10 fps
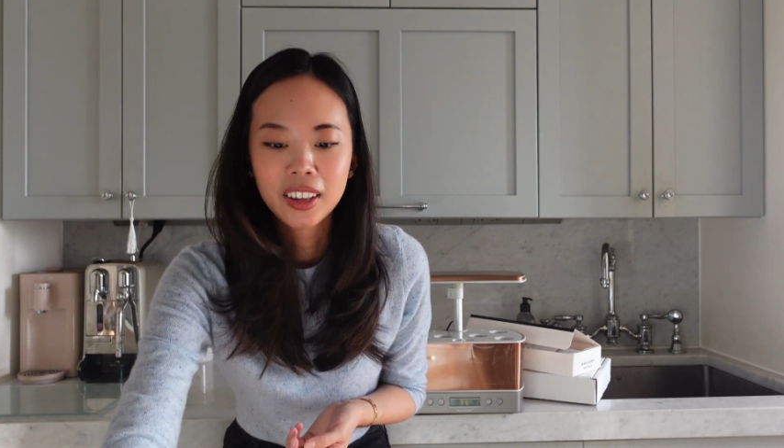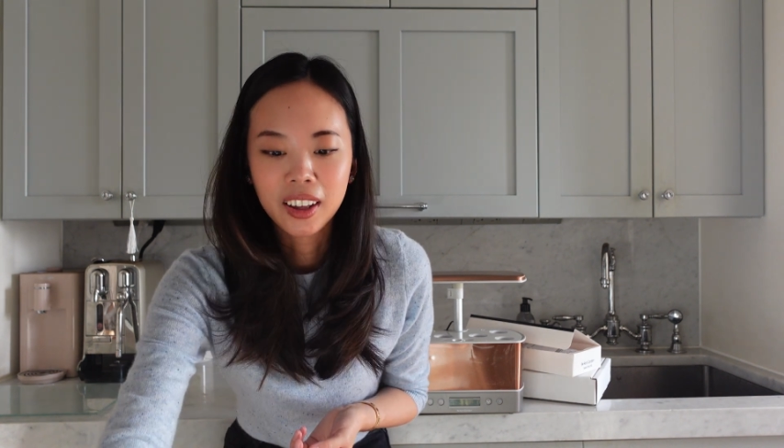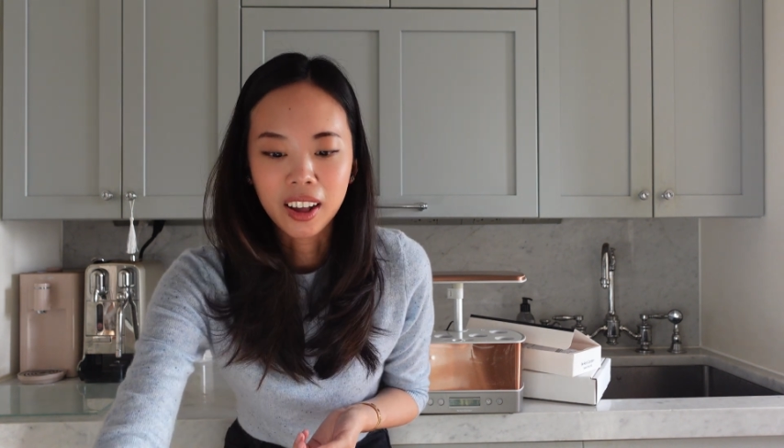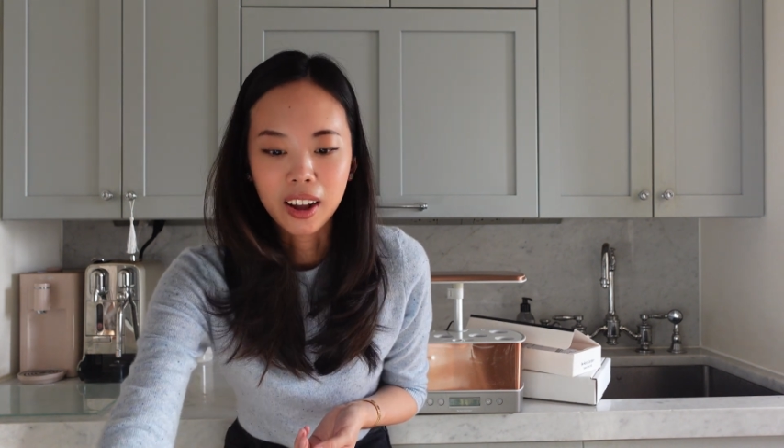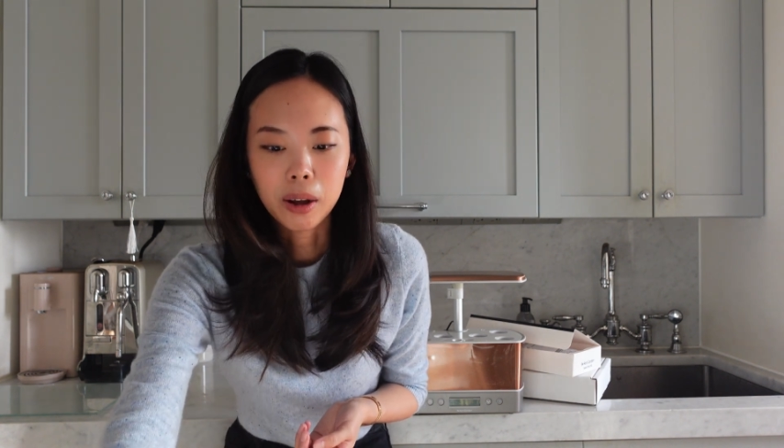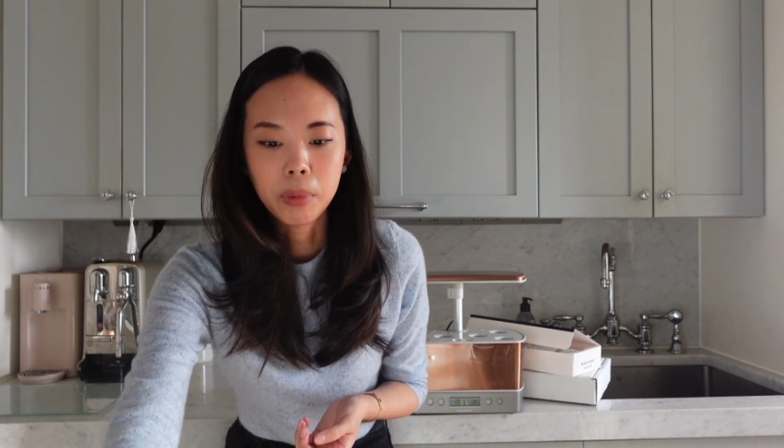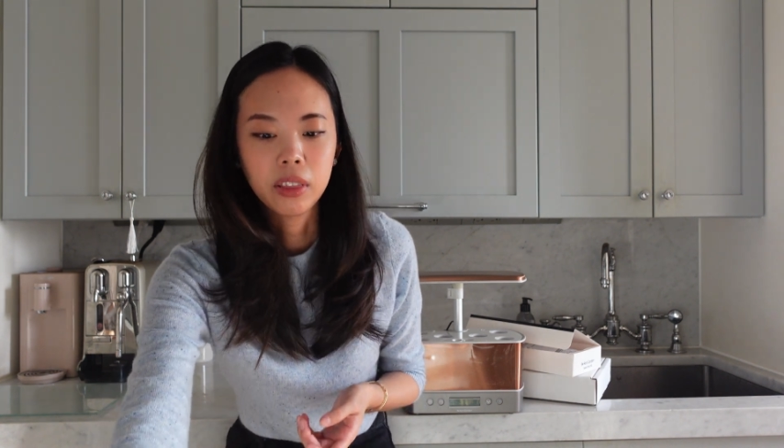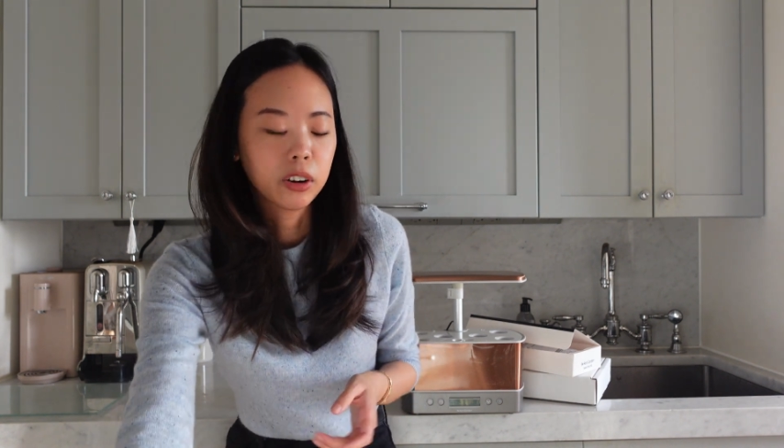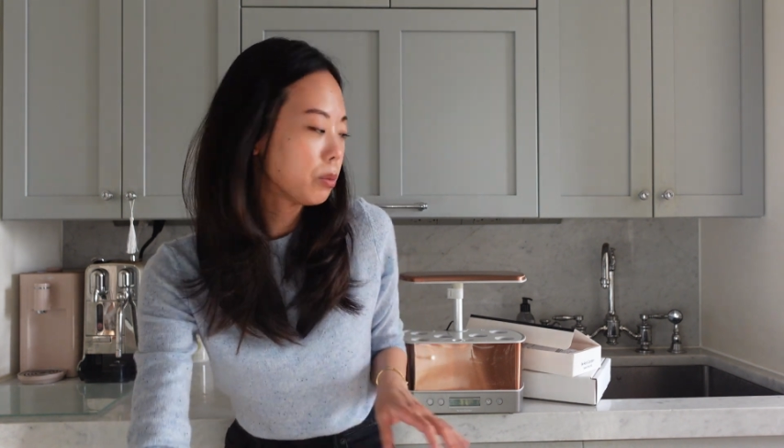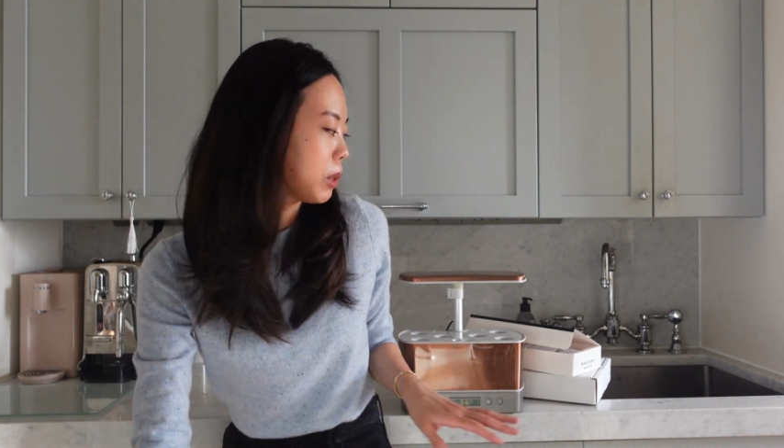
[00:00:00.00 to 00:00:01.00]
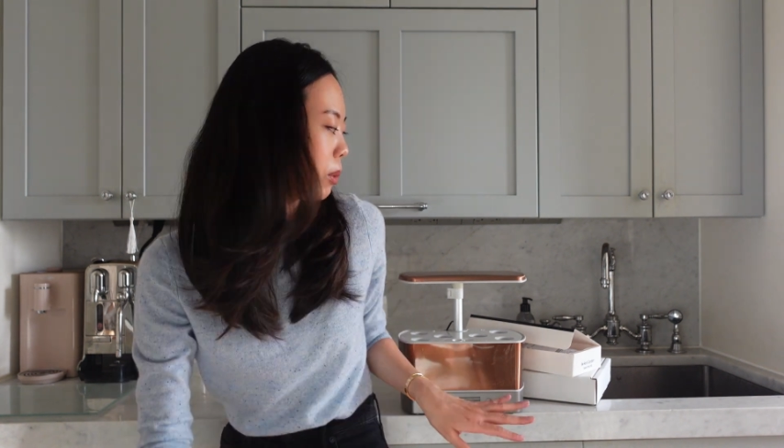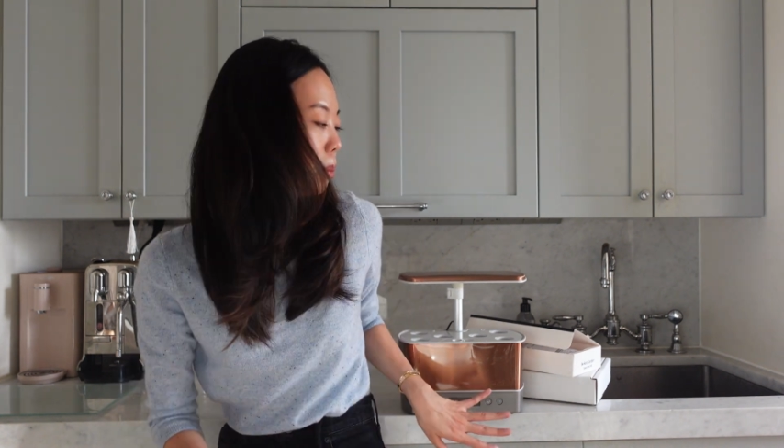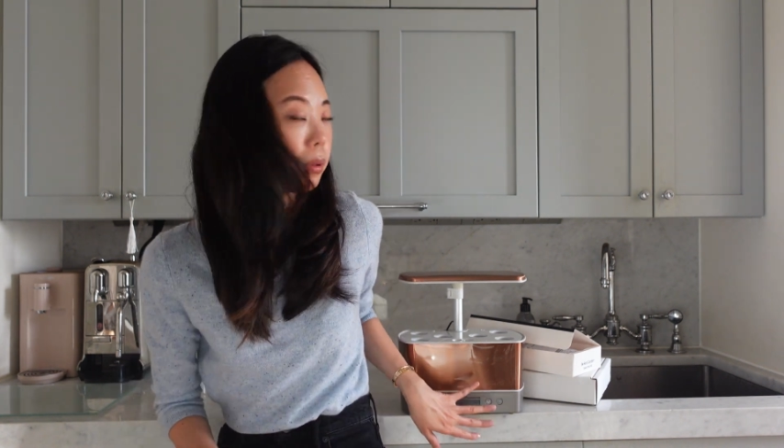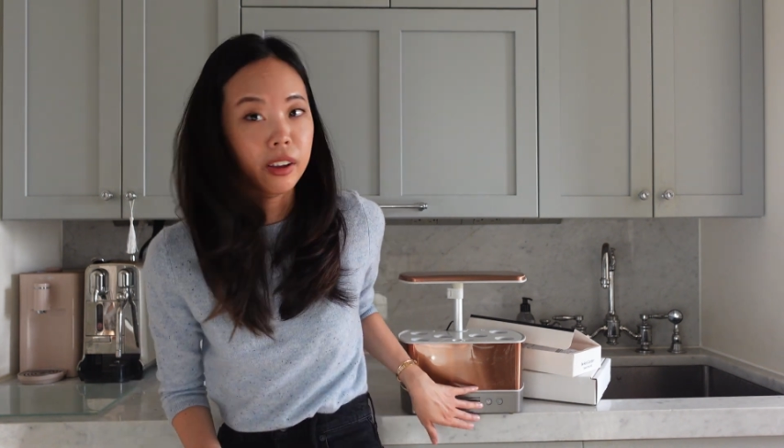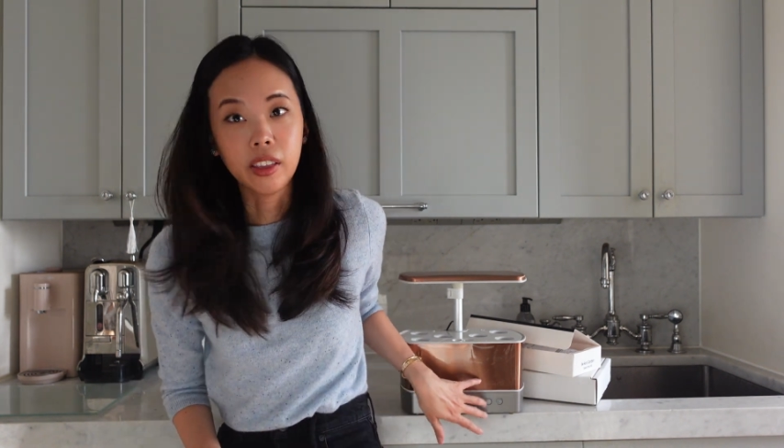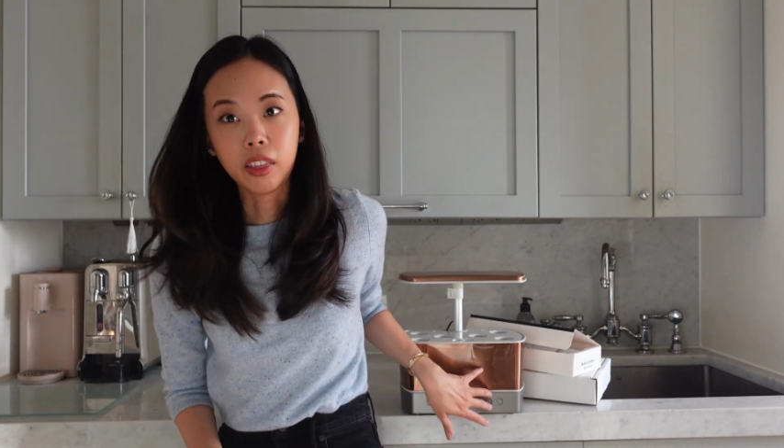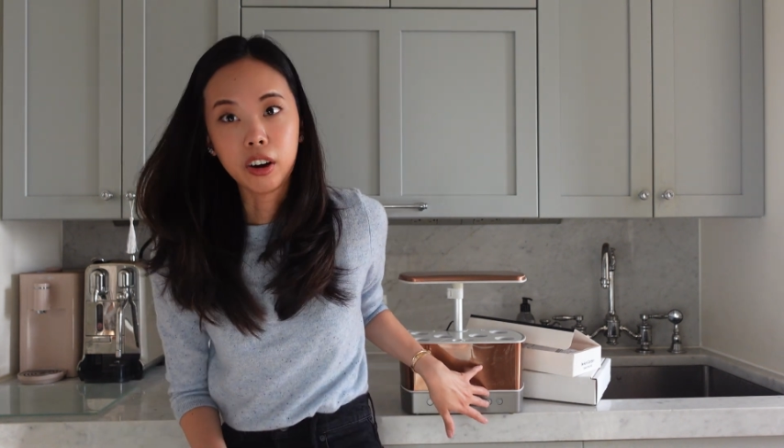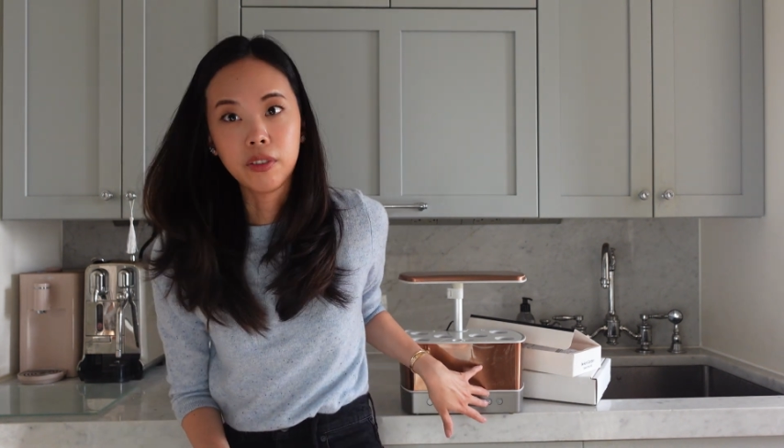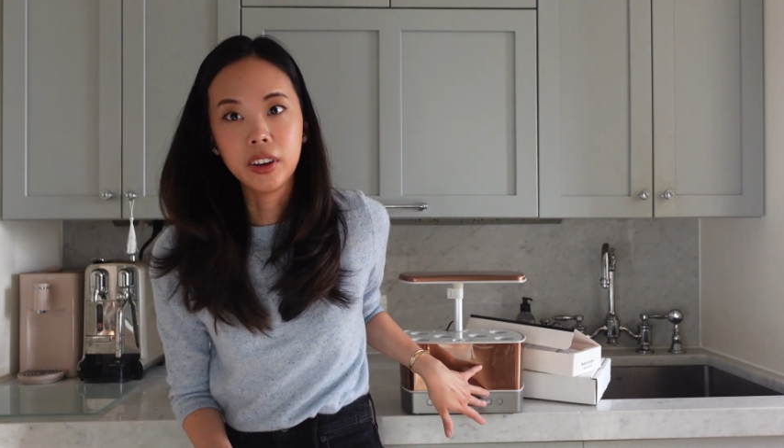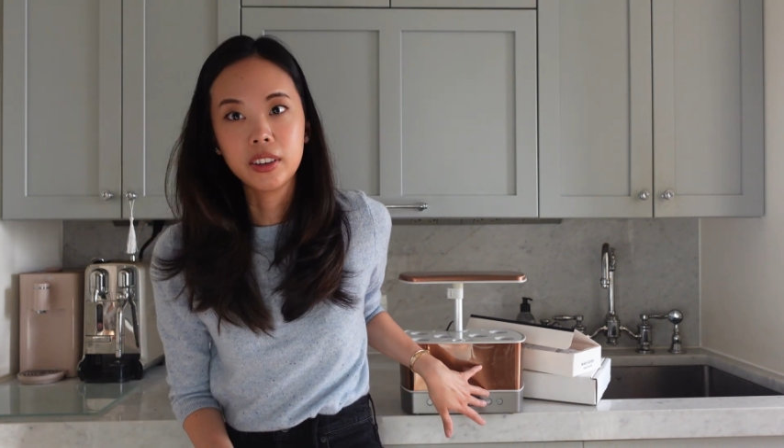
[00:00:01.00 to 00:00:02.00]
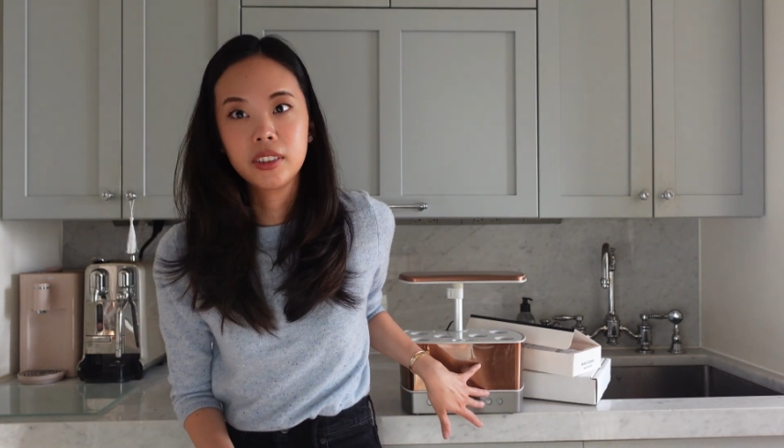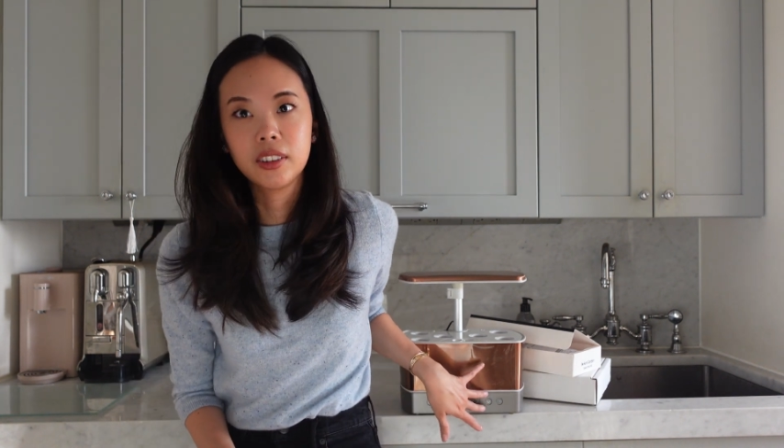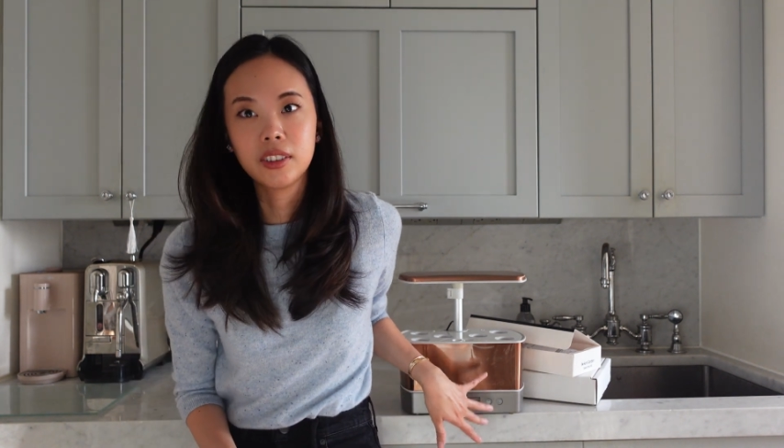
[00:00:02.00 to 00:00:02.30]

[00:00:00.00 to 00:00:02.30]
And the herbs I'm going to plant in the harvest.